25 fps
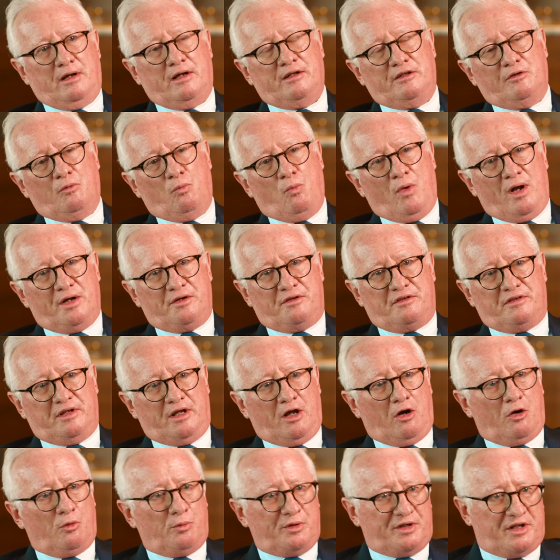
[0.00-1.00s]
And the one
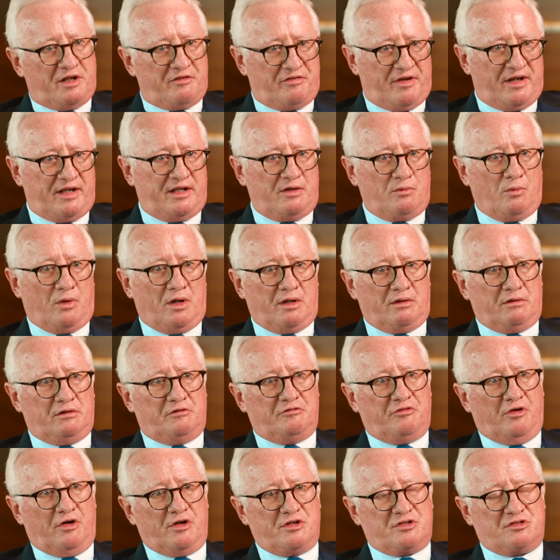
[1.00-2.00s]
thing I would give anyone
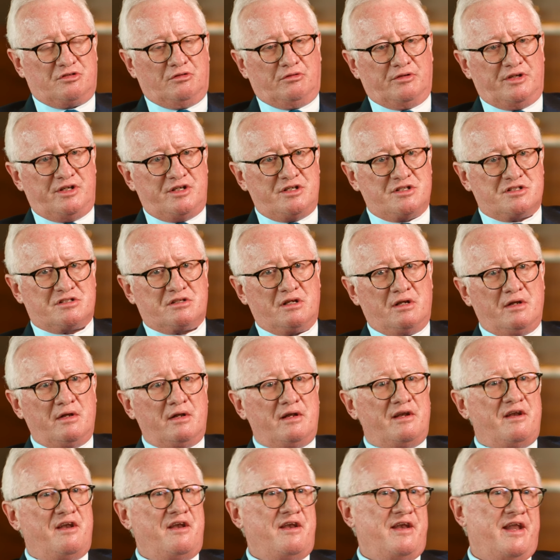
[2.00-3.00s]
advice on is
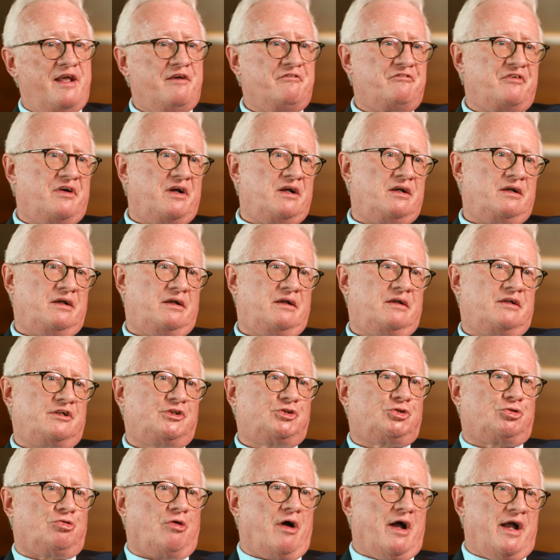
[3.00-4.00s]
never
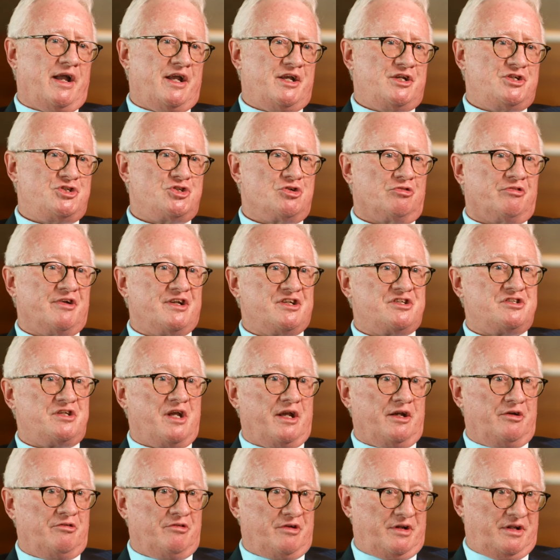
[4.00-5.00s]
trade your
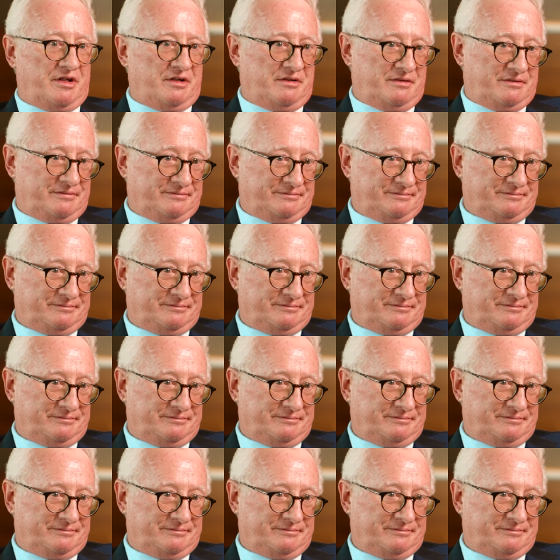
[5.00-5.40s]
integrity.